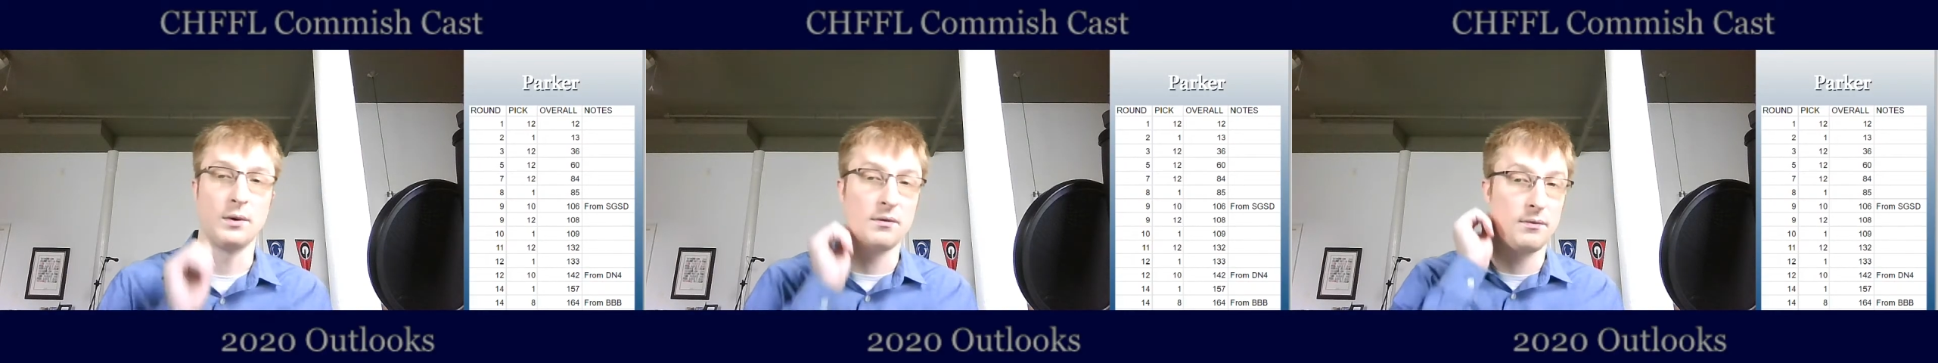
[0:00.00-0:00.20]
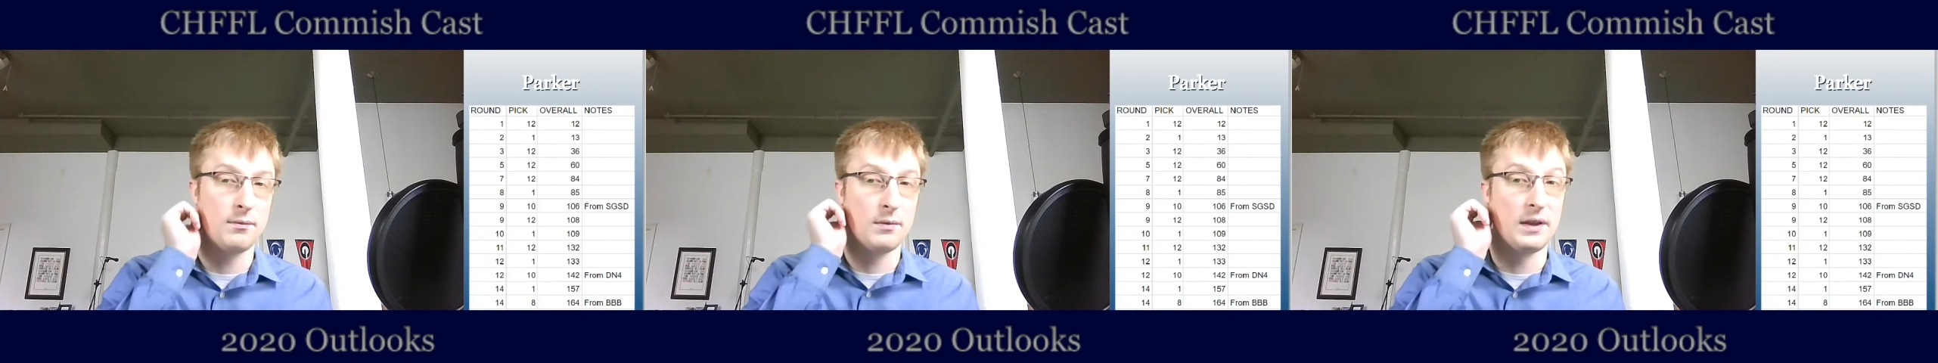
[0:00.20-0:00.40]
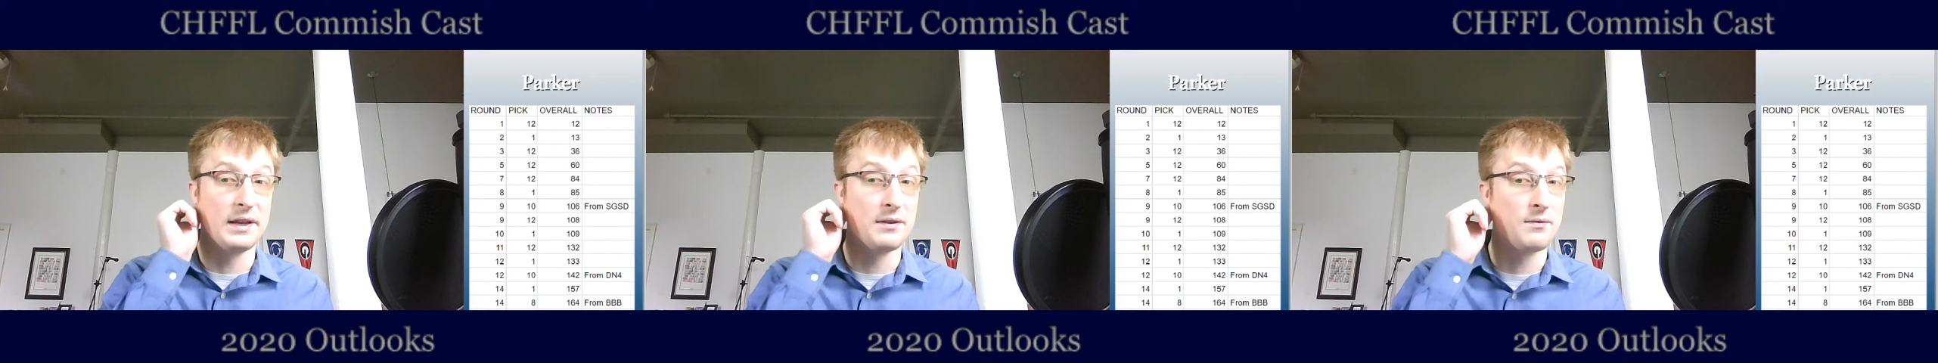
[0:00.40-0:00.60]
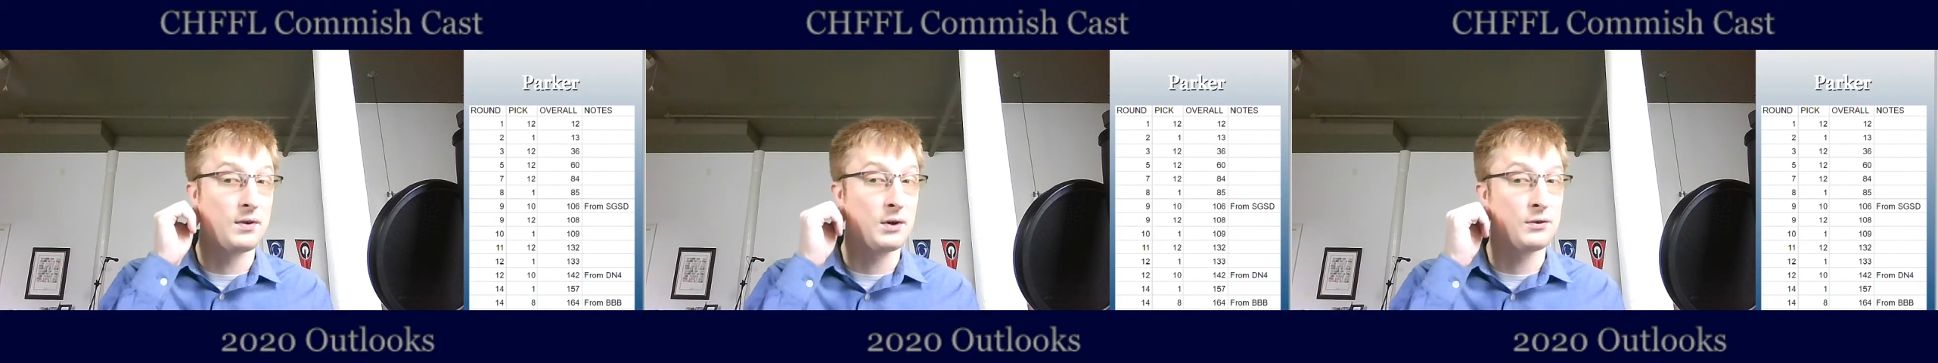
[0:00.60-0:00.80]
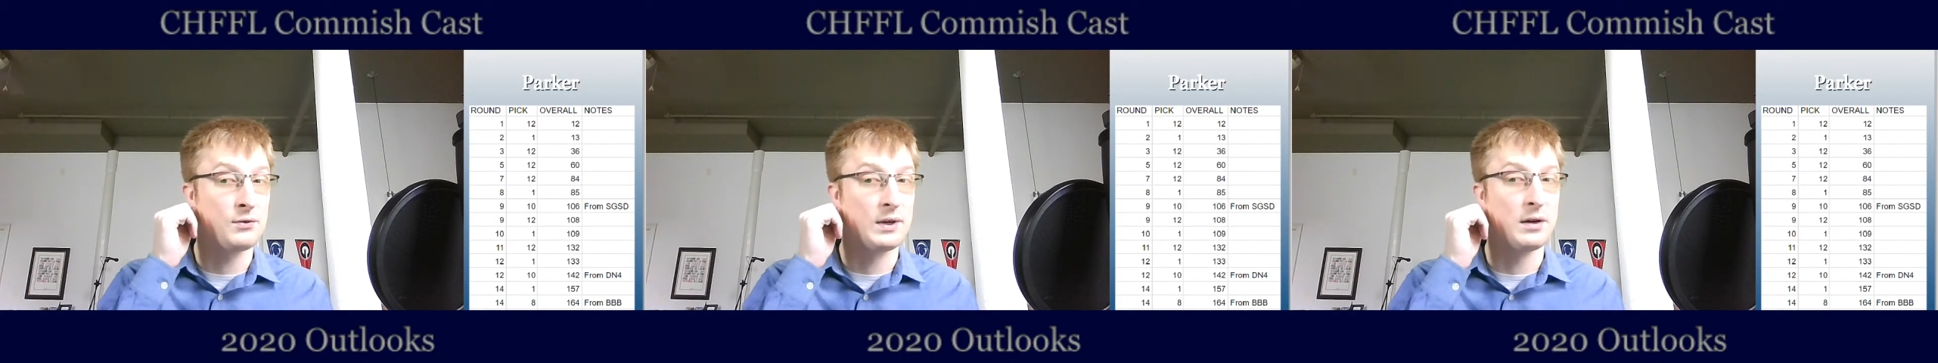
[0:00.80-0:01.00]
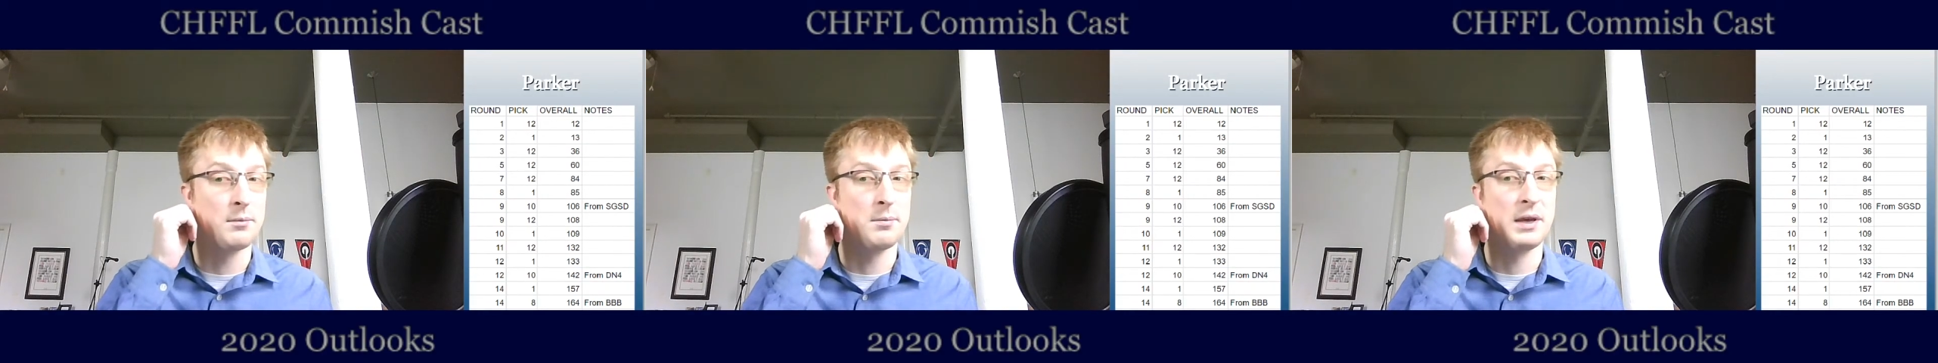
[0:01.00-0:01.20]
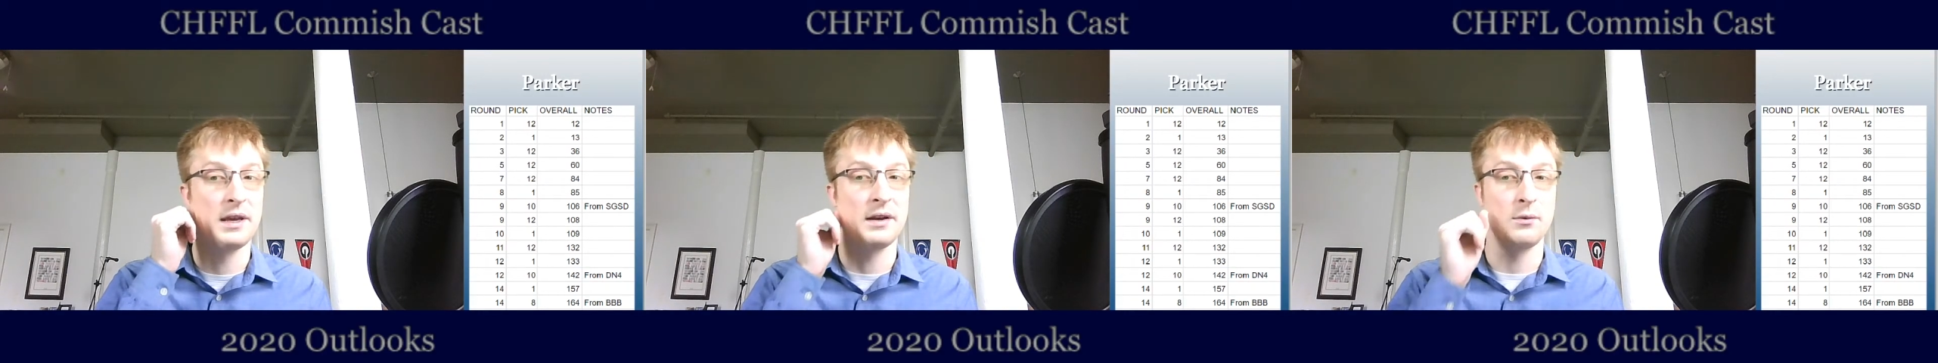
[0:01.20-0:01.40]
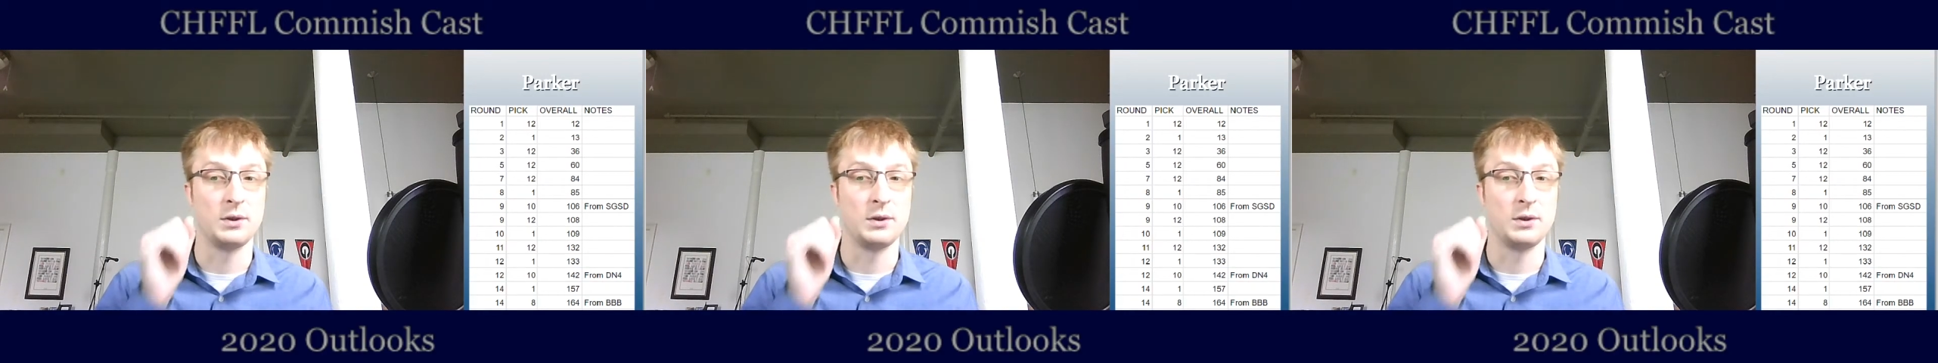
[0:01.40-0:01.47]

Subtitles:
a late first round pick,